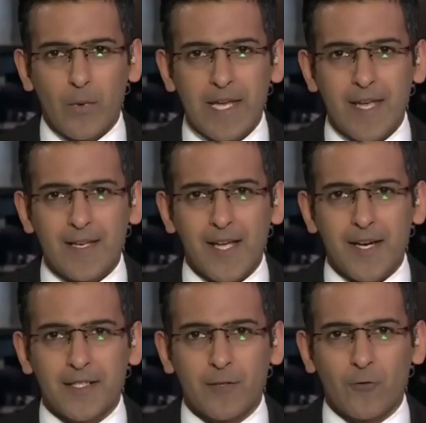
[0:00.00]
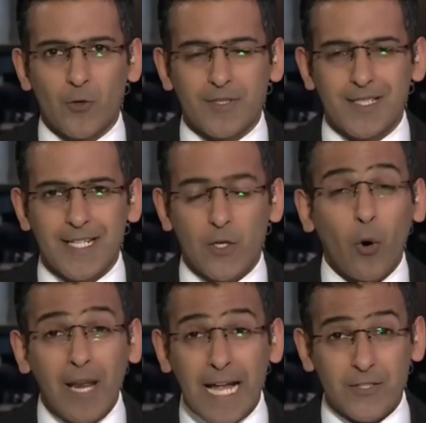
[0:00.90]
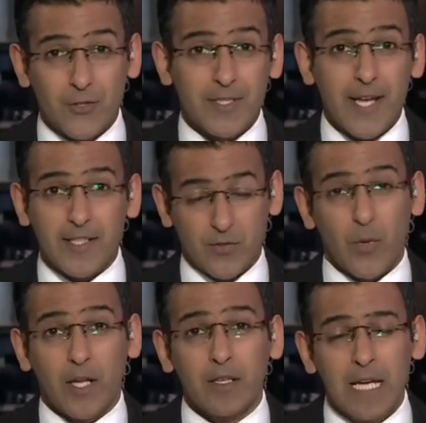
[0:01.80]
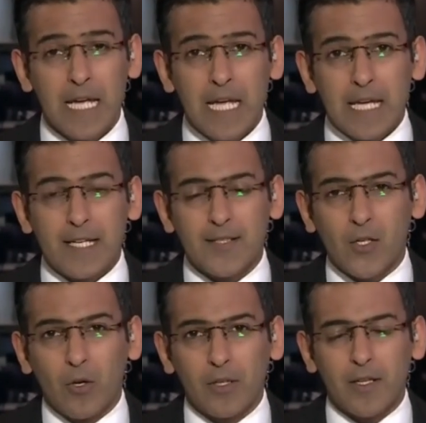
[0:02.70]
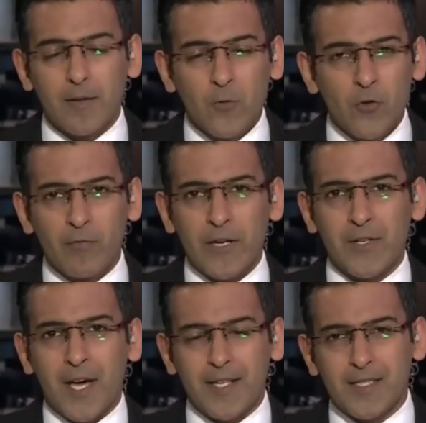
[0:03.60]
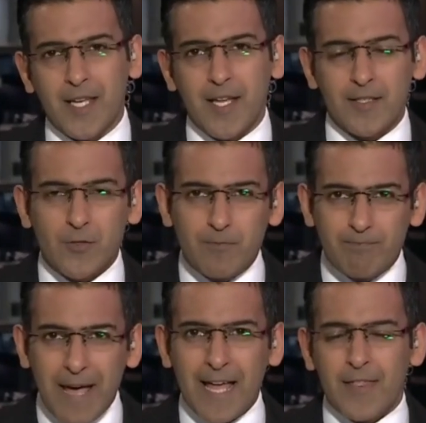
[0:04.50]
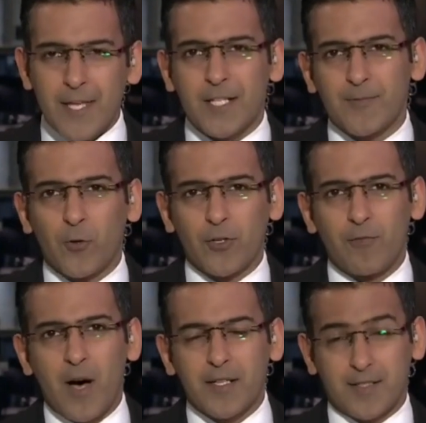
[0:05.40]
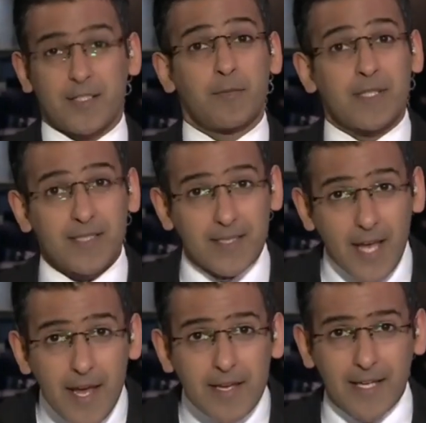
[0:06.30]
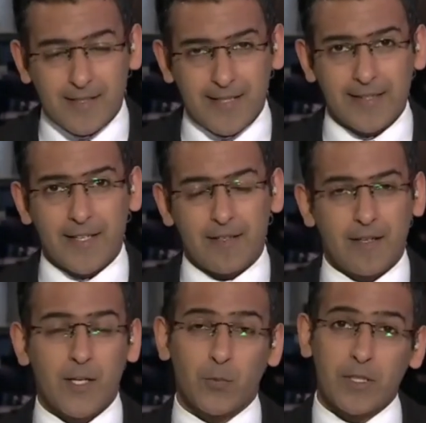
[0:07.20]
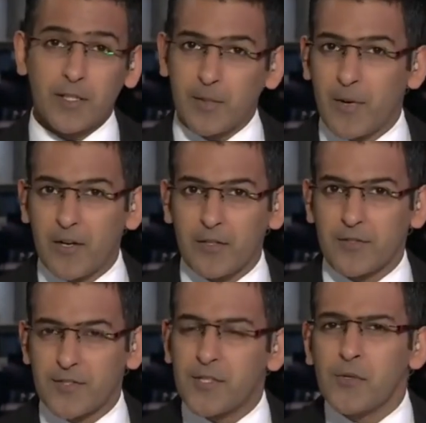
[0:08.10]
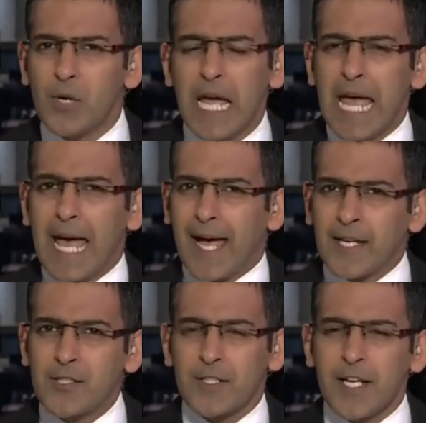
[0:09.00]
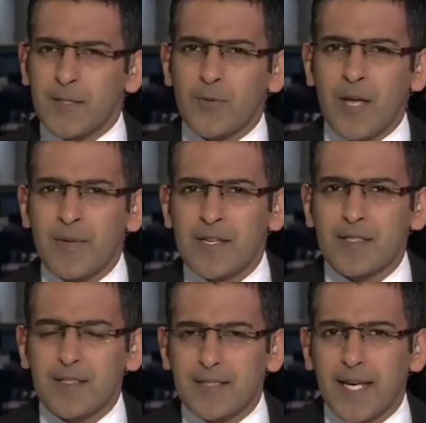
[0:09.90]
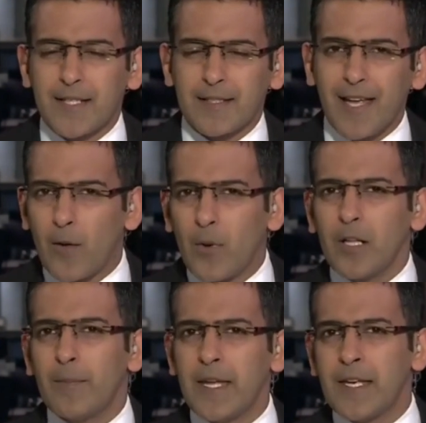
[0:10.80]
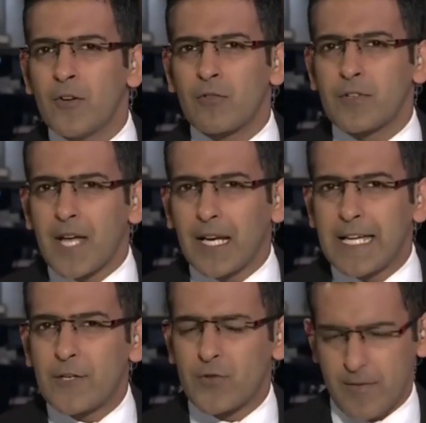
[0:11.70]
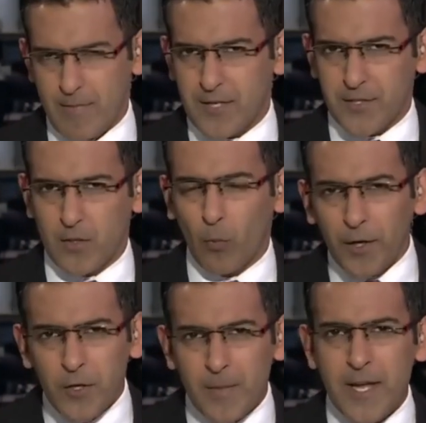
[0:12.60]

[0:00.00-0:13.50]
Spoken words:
we in Canada, of course, need all hands on deck as well. He's called the move by the United States to ban the export of masks a mistake and said that it would hurt Americans too. And today, the Prime Minister said there will be no retaliatory measure. What do you